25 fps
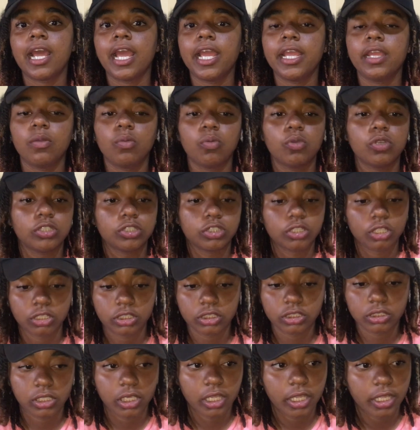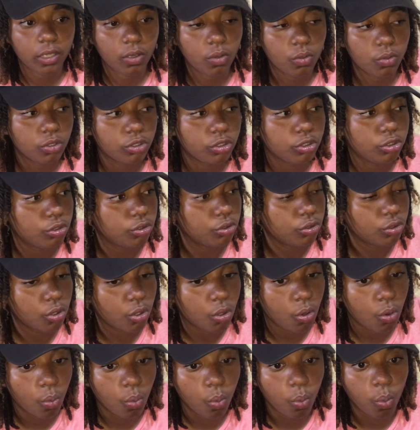I was just like, yo,
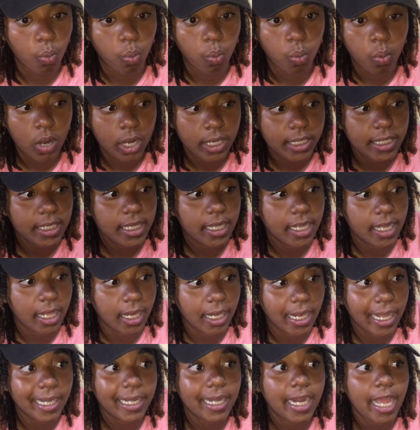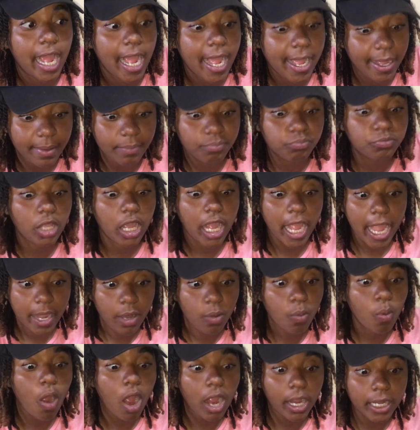what the hell? And I
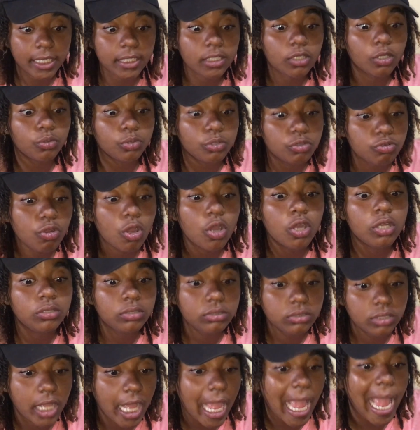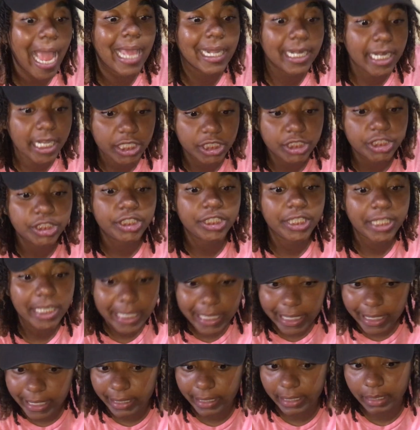walking down the road, and I
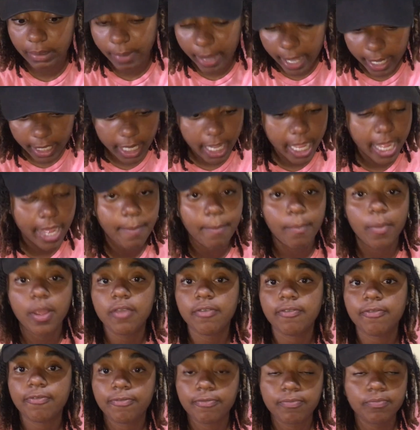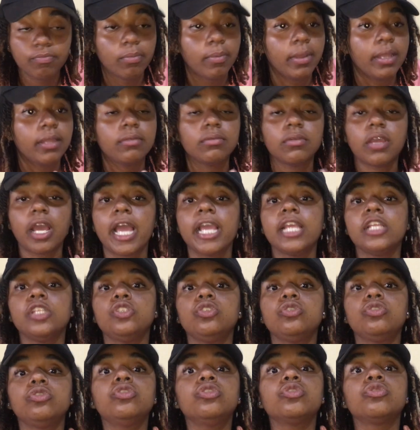shaking, man. I
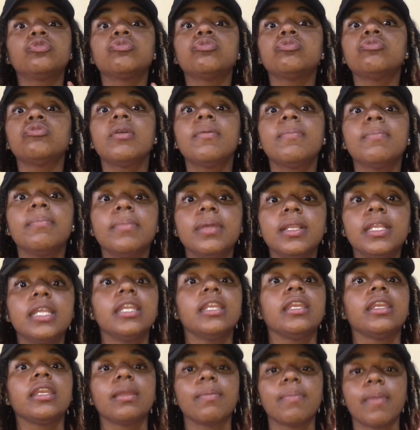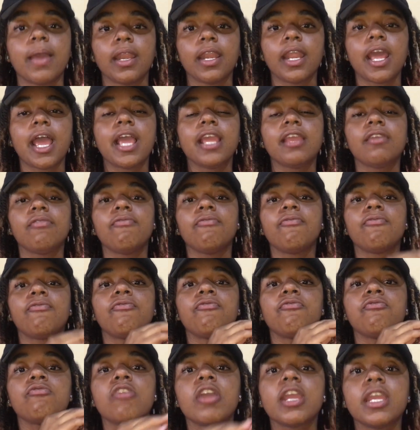trembling, the man.
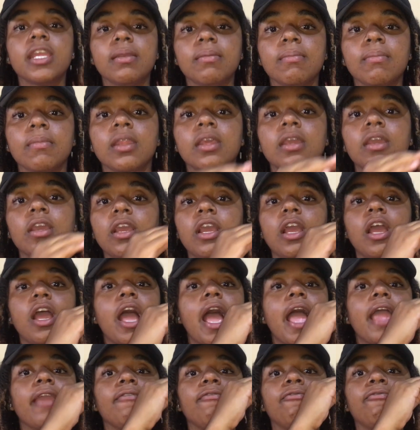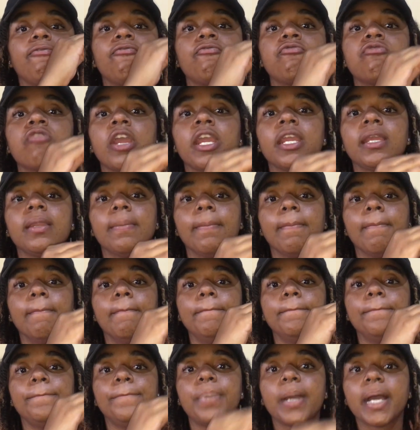I frightened
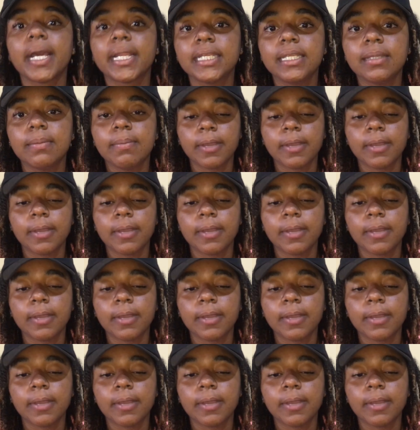badly,